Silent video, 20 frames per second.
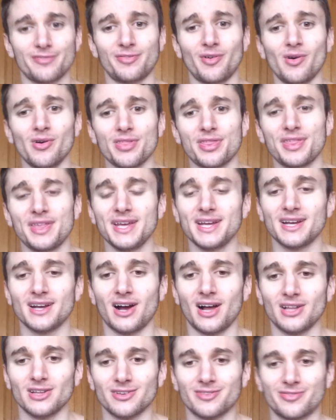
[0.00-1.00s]
The fourth
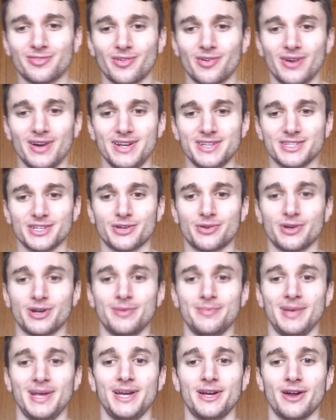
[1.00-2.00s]
thing I look for is a
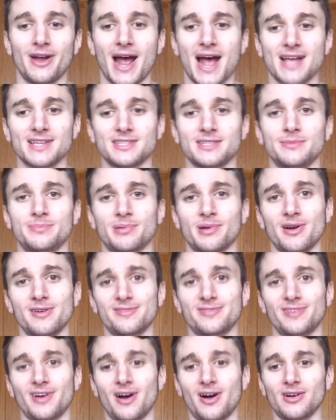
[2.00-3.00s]
good amino acid
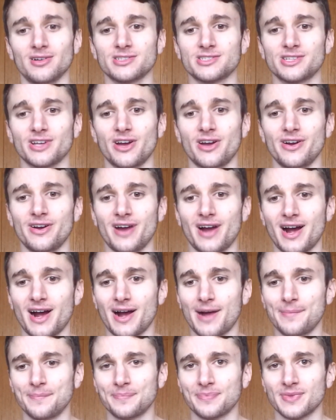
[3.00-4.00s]
profile.
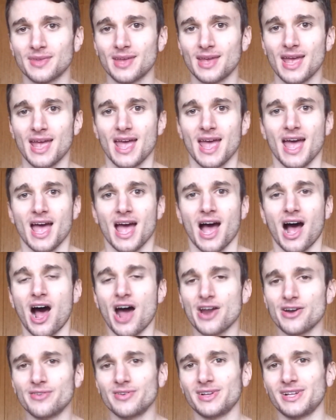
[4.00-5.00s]
So,
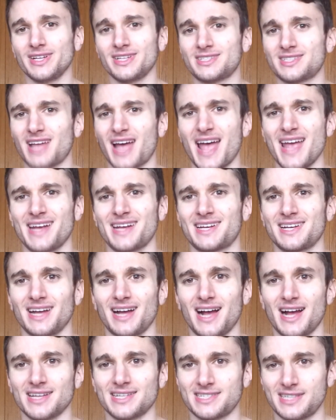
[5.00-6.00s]
I don't really
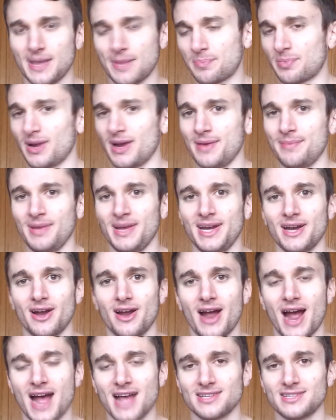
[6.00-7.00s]
take a separate
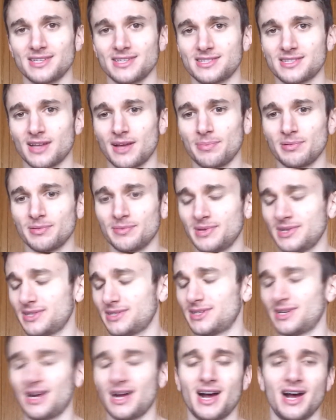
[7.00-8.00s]
amino acid
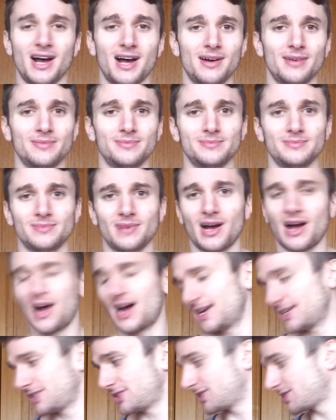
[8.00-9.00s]
supplement.
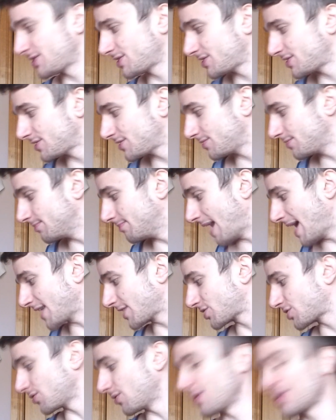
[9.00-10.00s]
I just
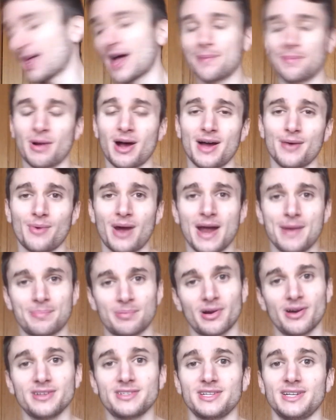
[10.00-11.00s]
make sure that my
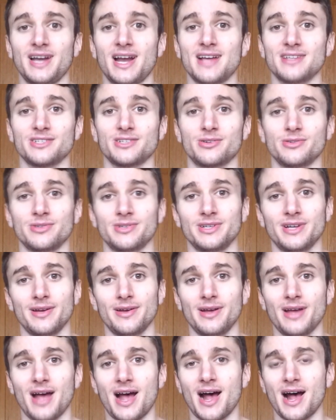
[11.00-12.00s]
whey protein has a
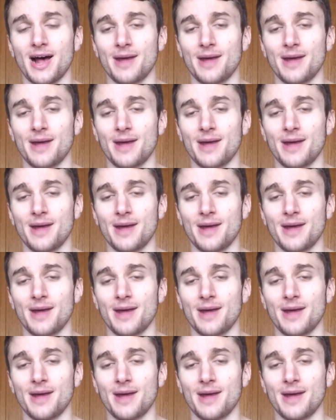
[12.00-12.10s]
good